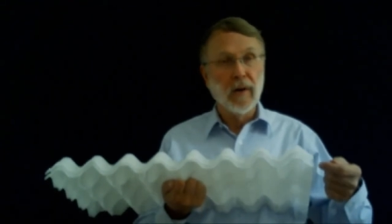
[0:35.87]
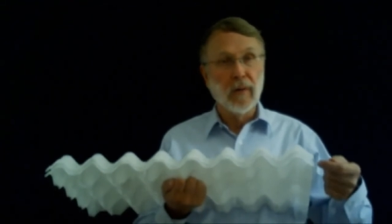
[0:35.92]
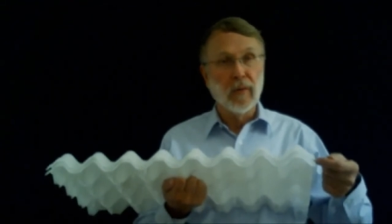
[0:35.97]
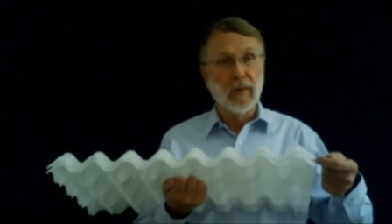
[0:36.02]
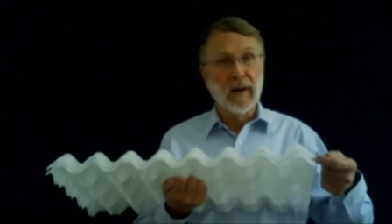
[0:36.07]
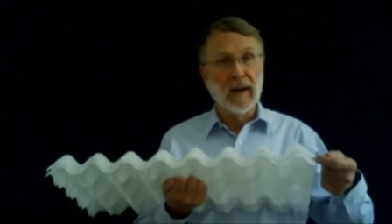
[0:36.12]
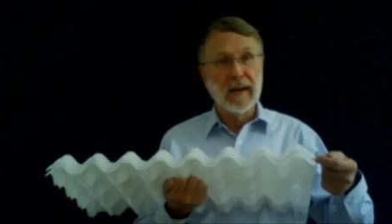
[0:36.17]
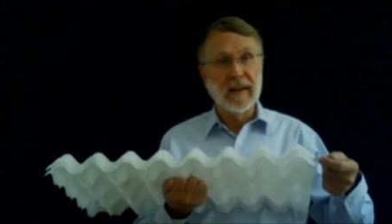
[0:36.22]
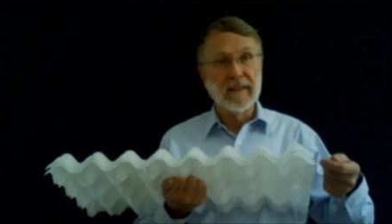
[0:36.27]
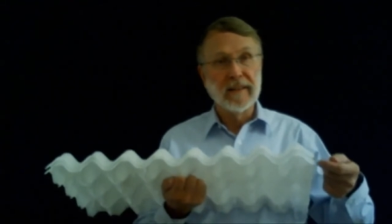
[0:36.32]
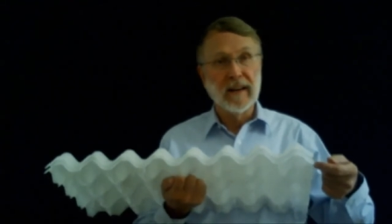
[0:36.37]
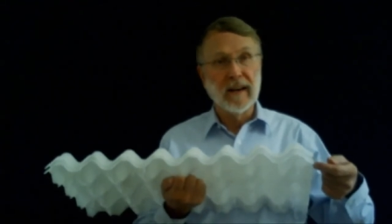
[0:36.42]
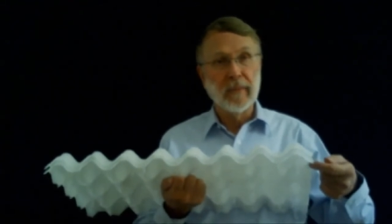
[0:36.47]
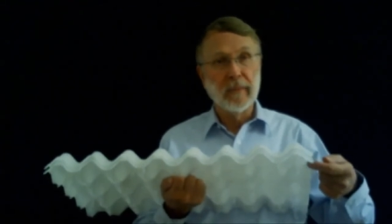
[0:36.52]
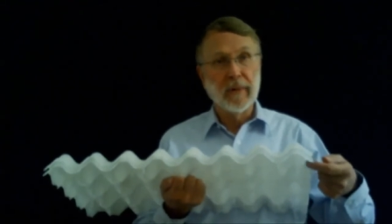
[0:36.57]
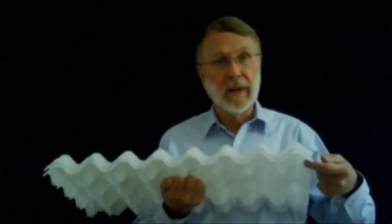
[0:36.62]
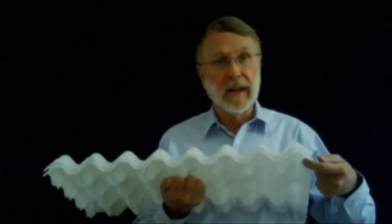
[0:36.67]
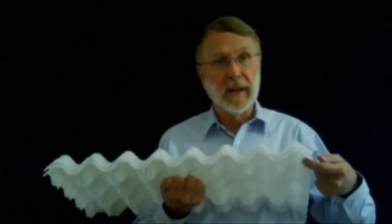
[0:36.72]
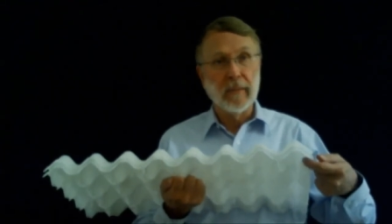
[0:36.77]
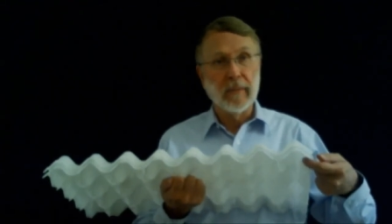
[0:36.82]
rise
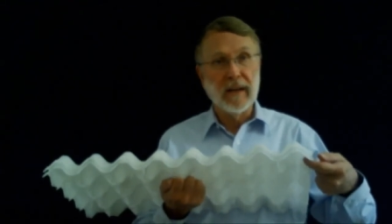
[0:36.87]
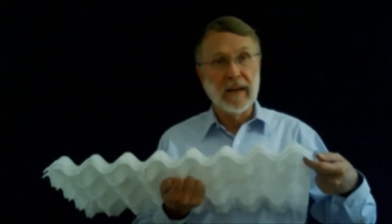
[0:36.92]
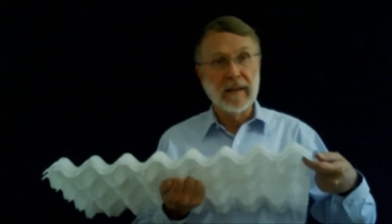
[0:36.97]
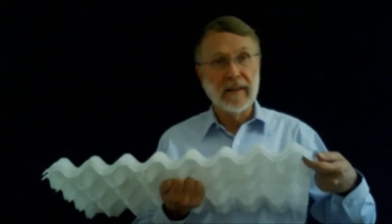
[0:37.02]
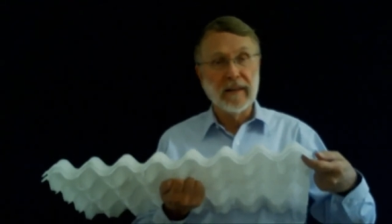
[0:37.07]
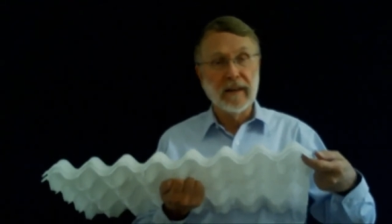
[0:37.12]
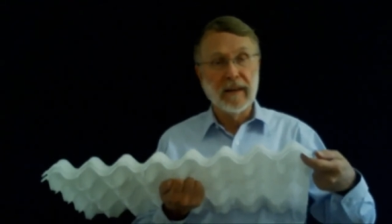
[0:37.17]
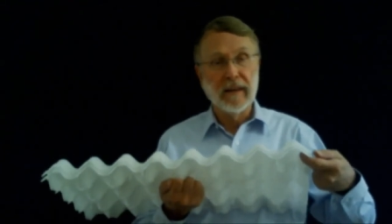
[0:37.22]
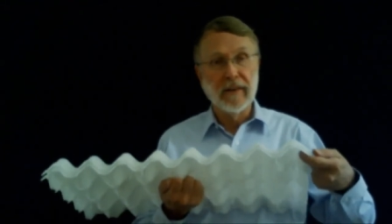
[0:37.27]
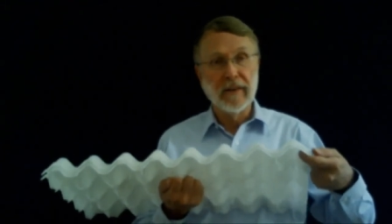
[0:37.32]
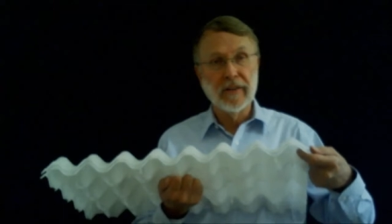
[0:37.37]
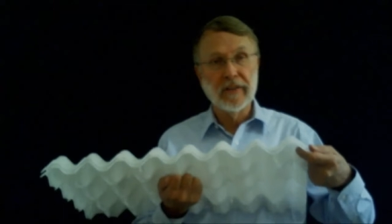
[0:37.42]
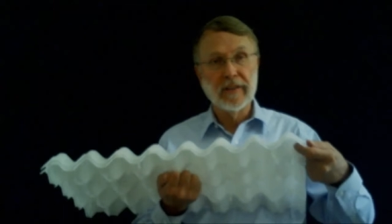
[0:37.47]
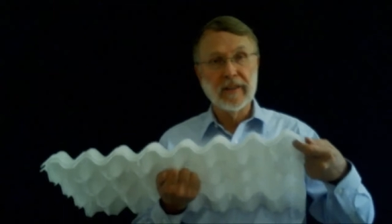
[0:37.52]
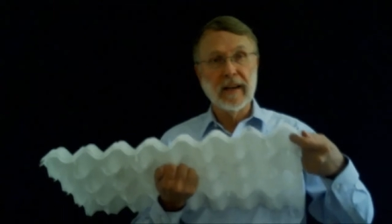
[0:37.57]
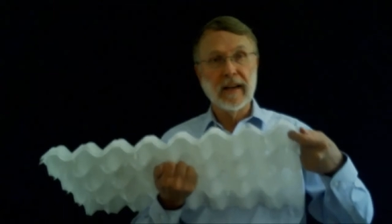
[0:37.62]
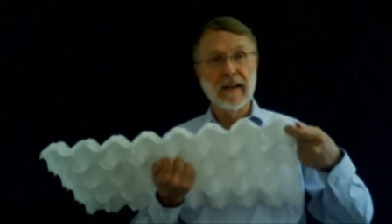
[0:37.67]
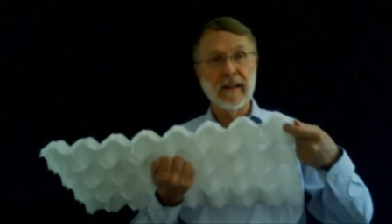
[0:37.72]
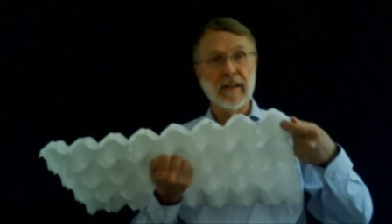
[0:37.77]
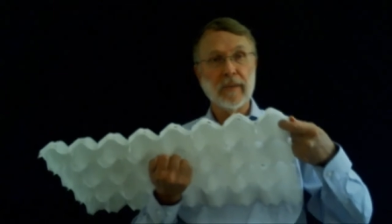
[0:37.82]
up and meet the
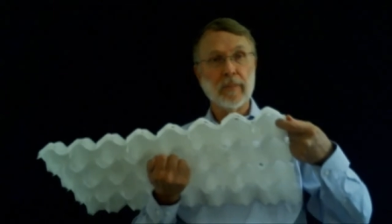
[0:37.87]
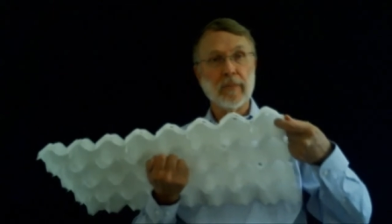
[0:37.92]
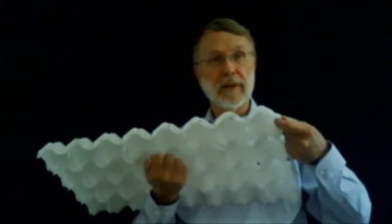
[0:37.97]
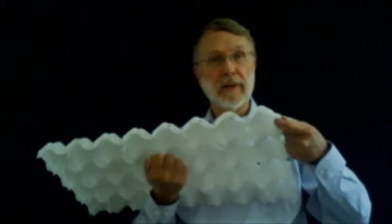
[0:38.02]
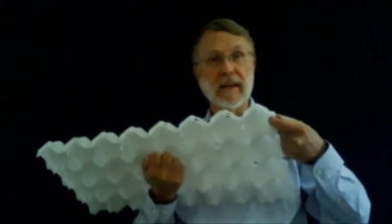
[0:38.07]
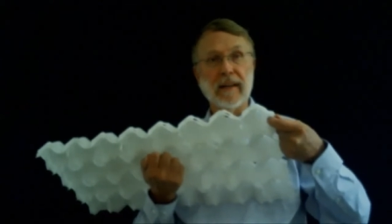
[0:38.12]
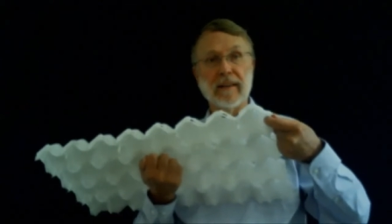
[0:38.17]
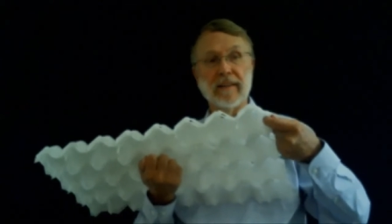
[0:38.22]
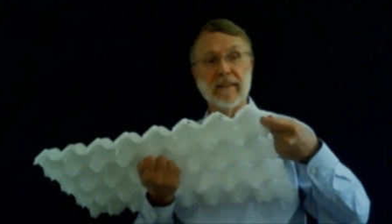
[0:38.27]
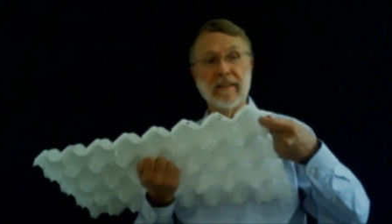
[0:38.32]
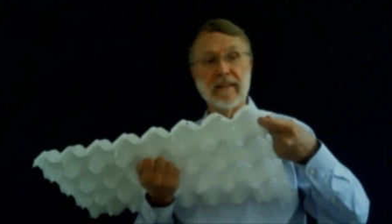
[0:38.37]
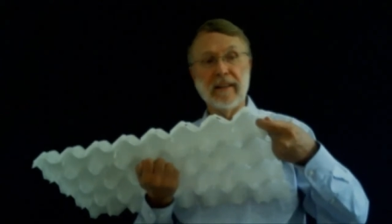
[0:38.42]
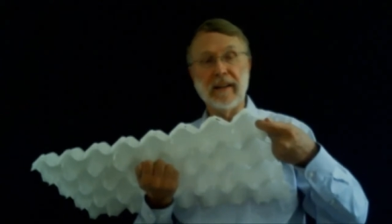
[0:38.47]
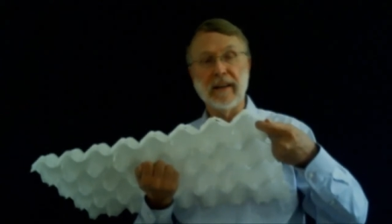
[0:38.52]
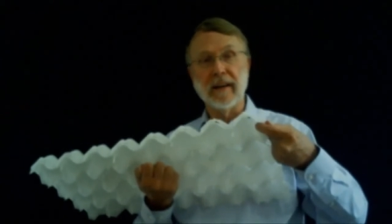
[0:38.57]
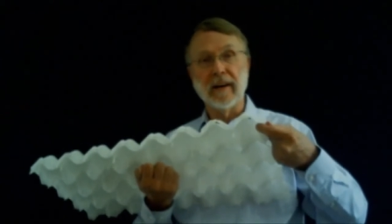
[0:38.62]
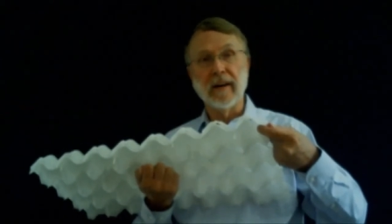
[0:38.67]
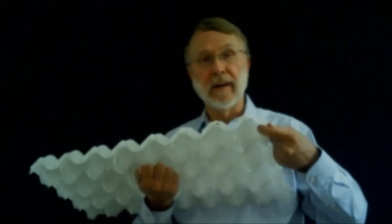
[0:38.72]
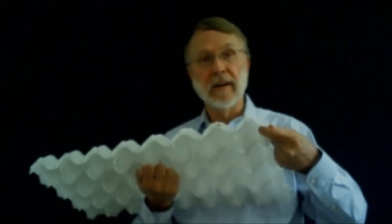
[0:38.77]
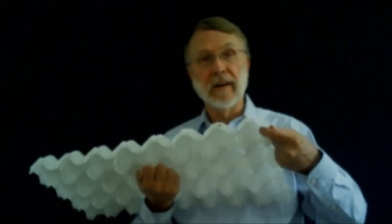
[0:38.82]
underside of the plates
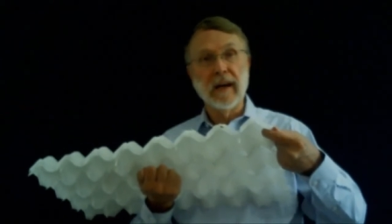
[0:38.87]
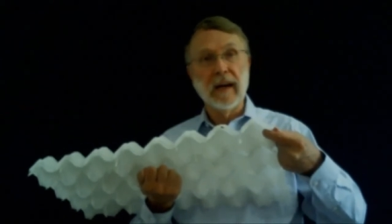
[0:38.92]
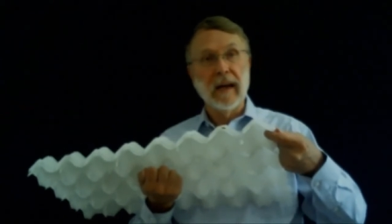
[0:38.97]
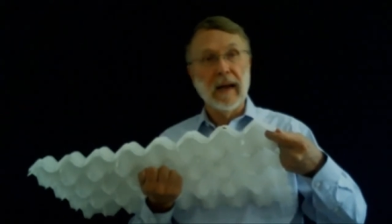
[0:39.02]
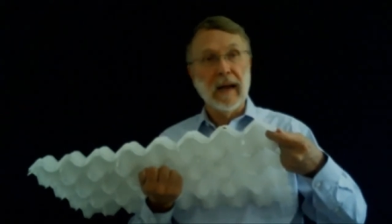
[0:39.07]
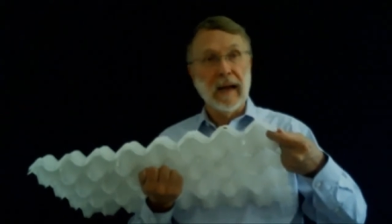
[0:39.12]
here,